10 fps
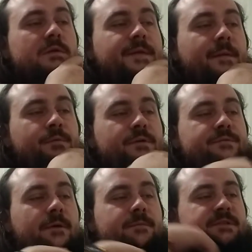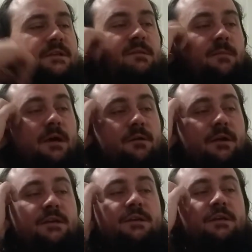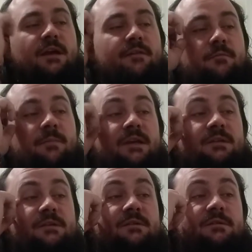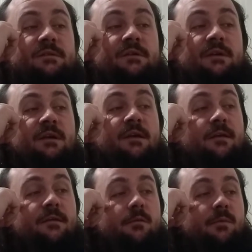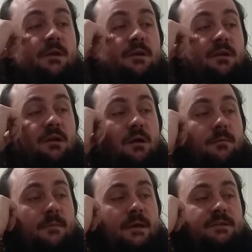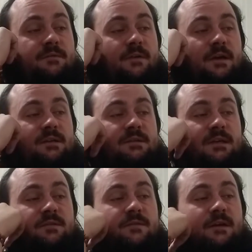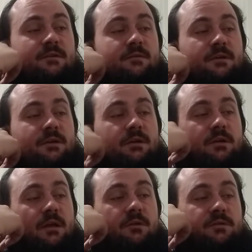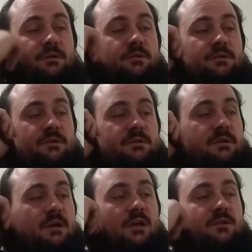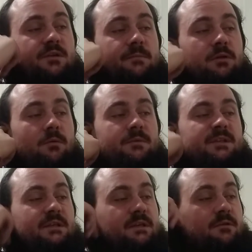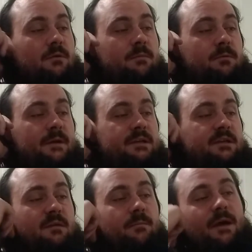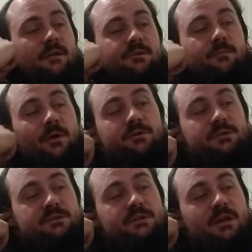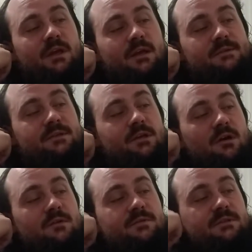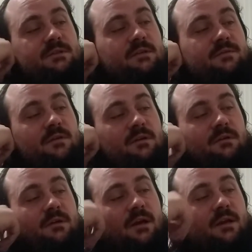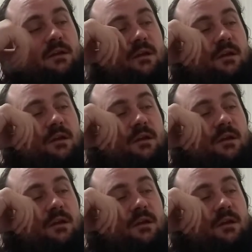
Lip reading: Temperance represents moderation, having patience, the ability to compromise to find satisfactory solutions. Diplomacy and cooperation and balanced emotions is a card of successful integrating